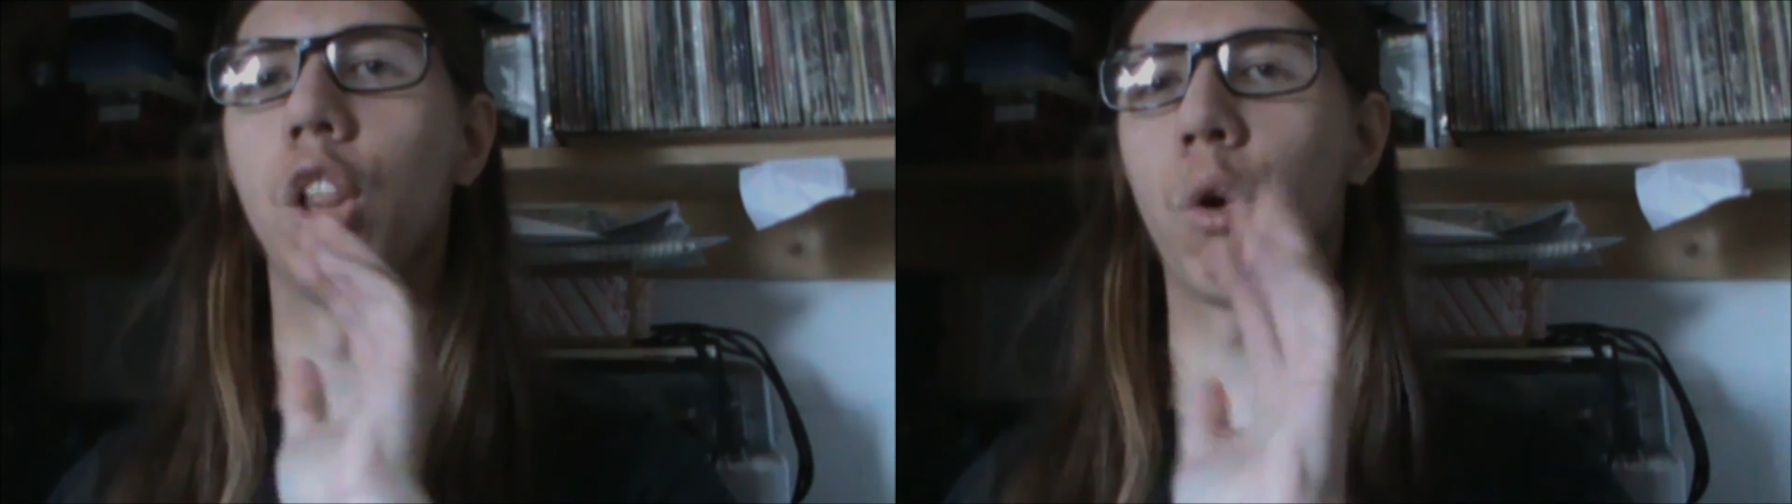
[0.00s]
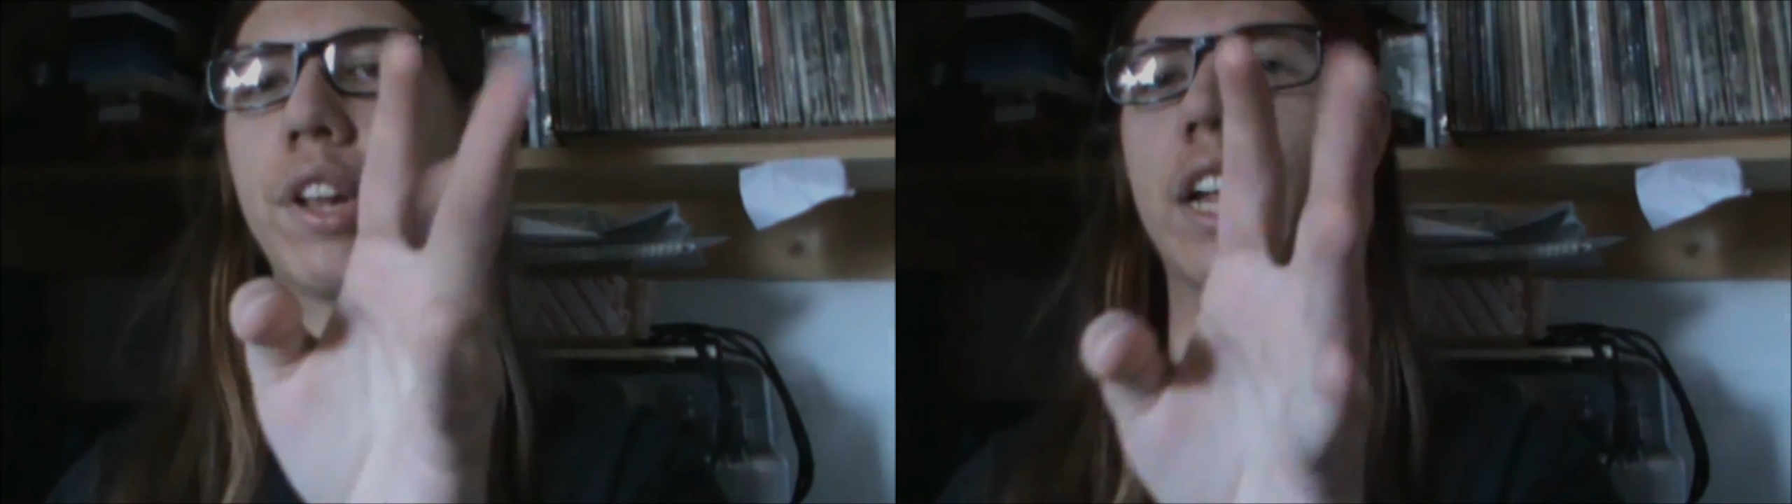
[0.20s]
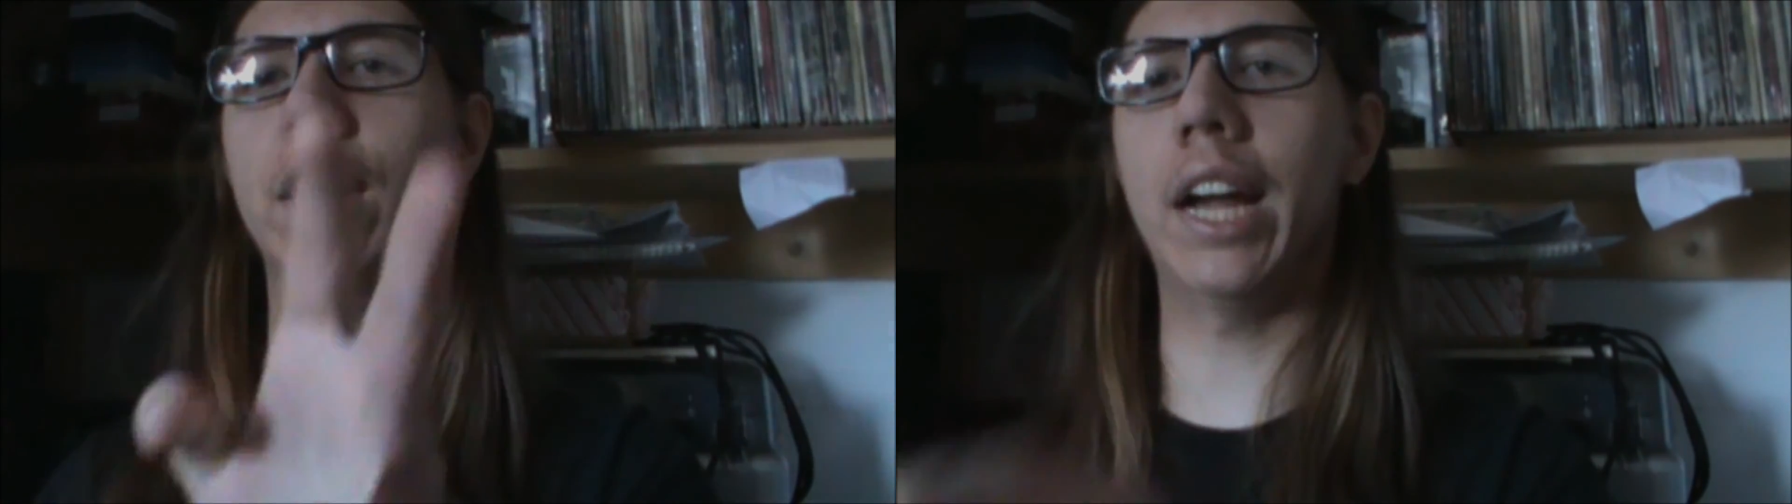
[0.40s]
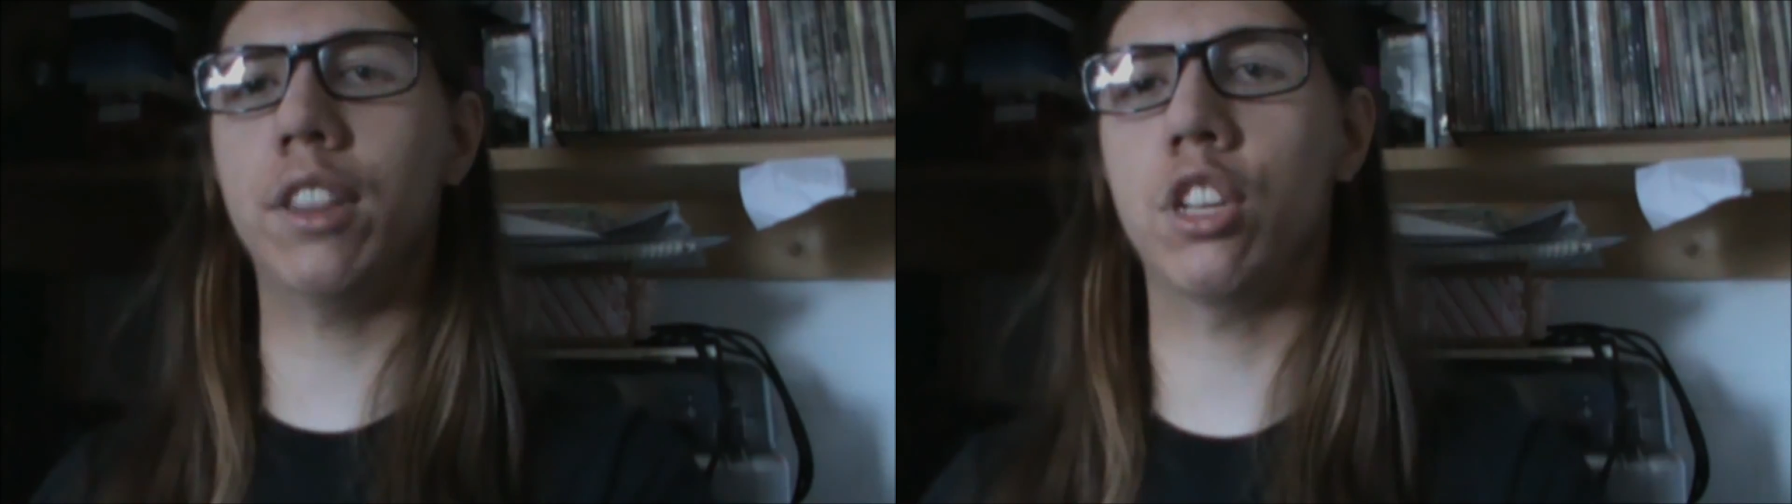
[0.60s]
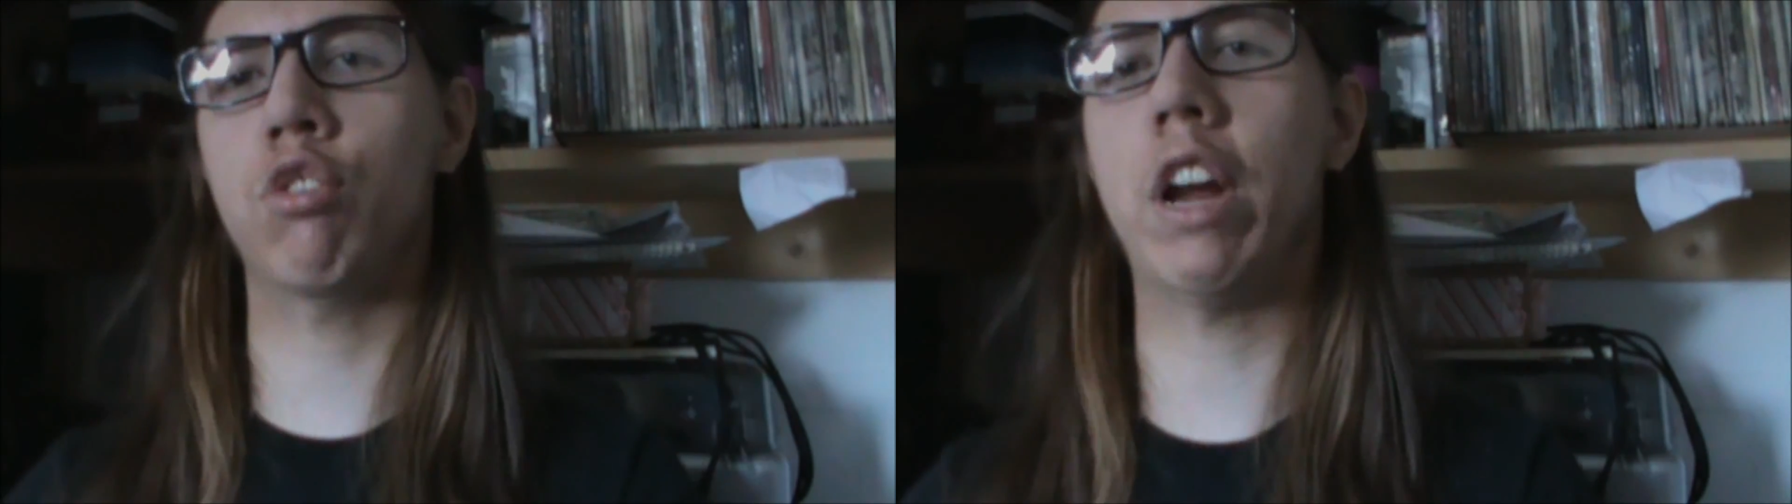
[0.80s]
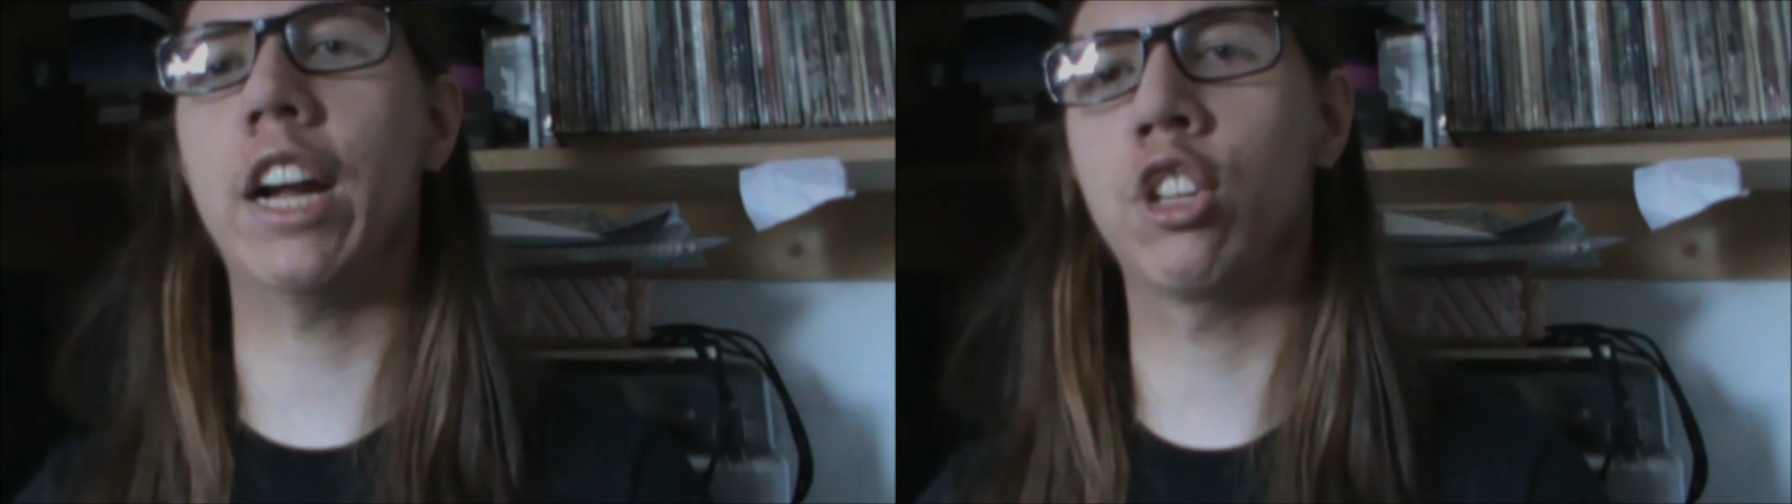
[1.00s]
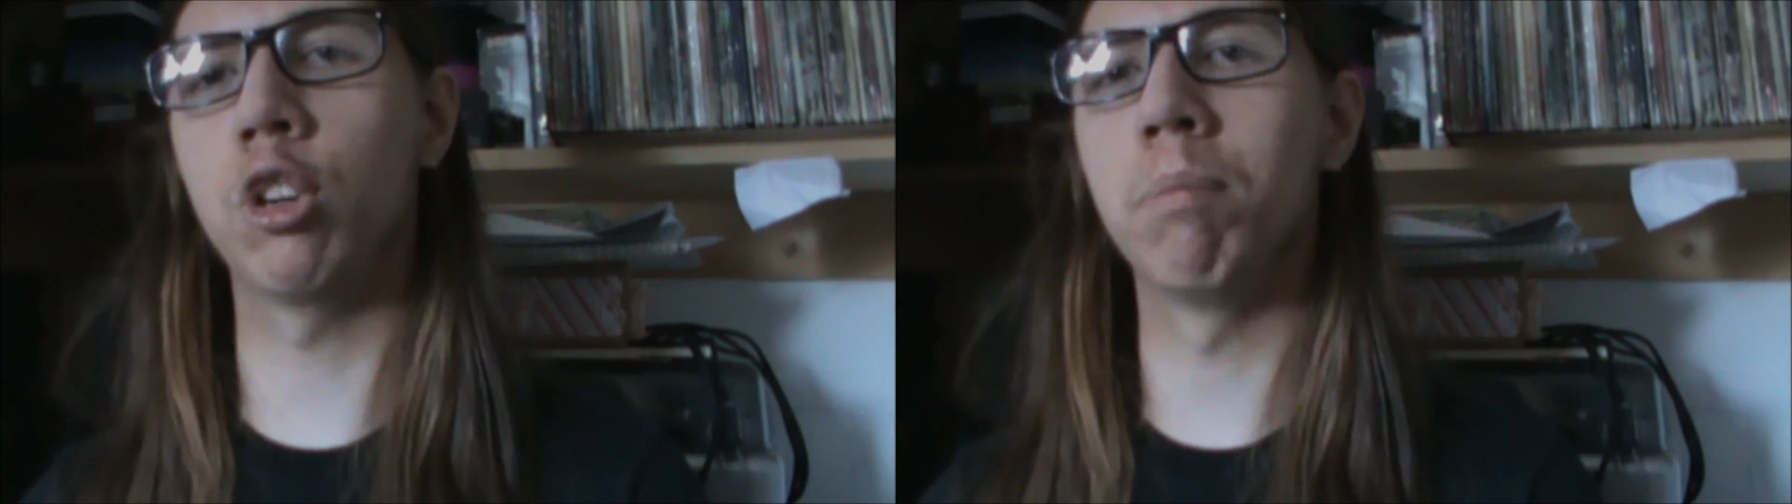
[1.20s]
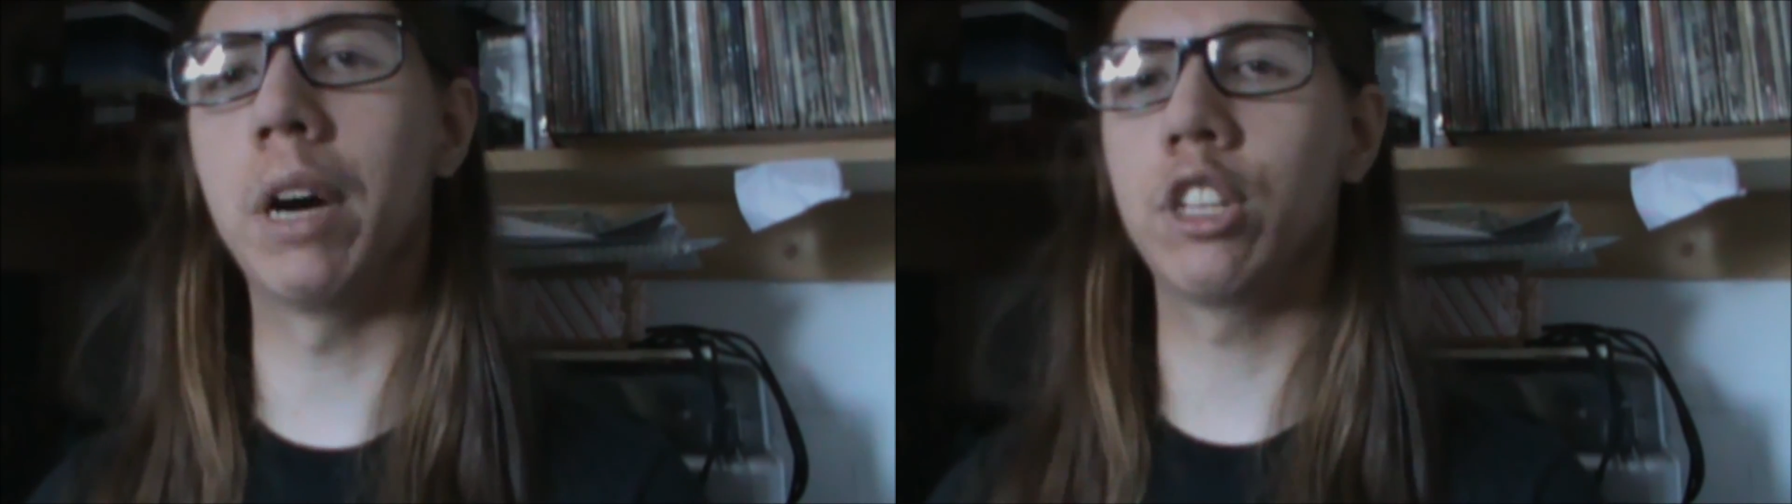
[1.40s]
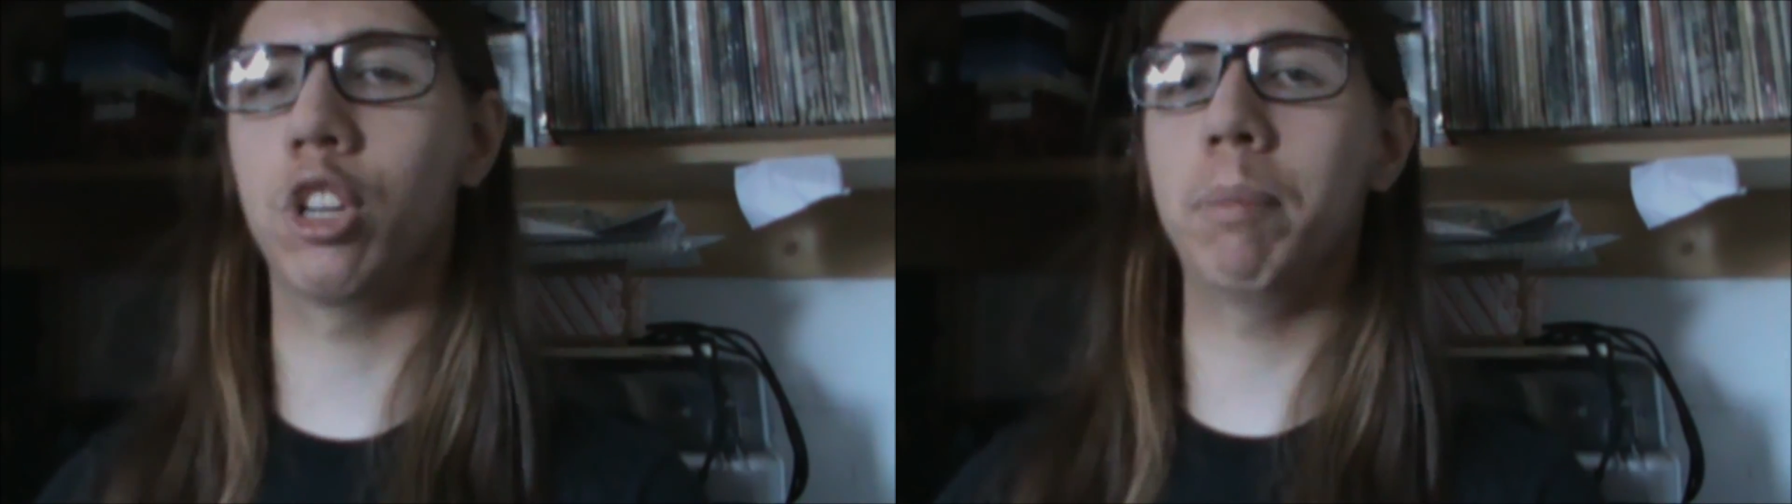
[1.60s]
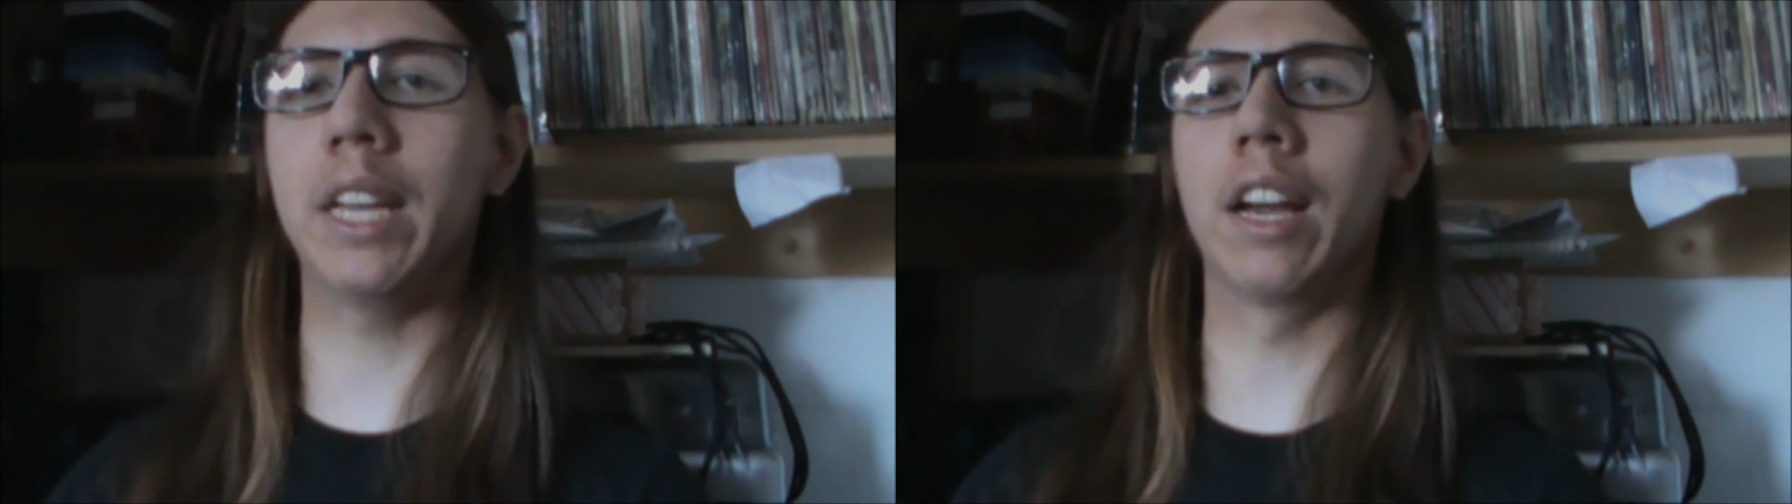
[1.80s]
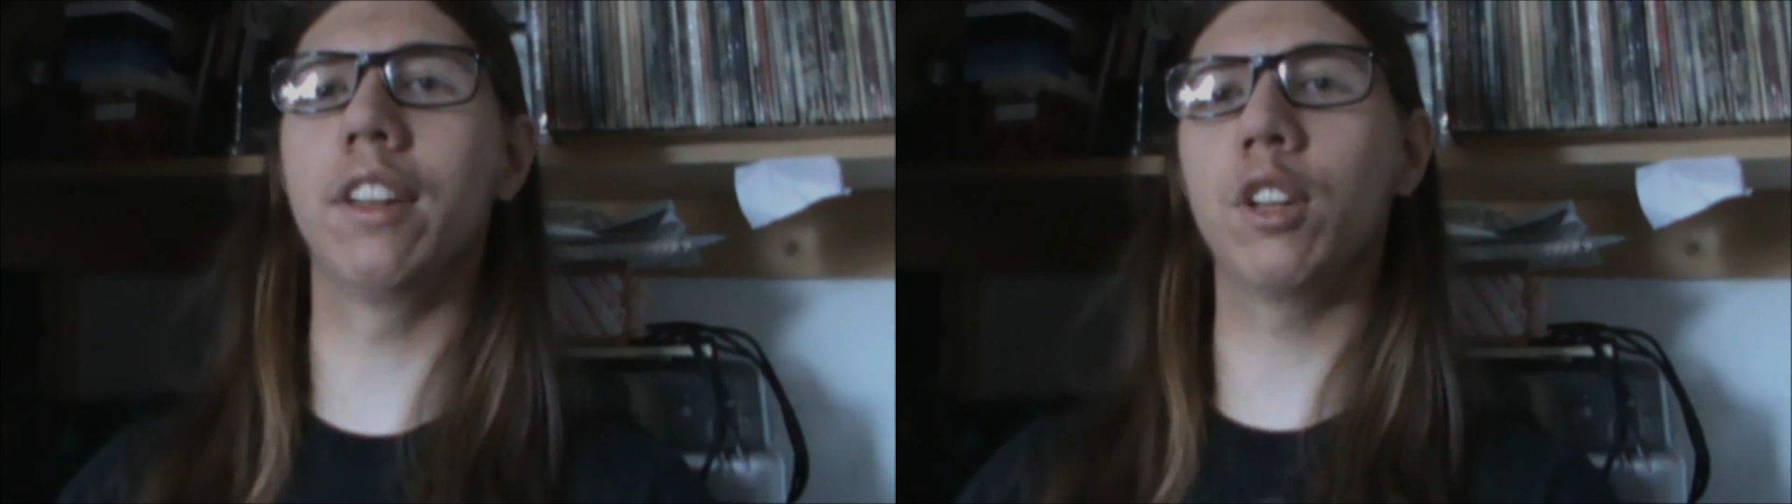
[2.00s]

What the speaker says: the reason I like this track so much is because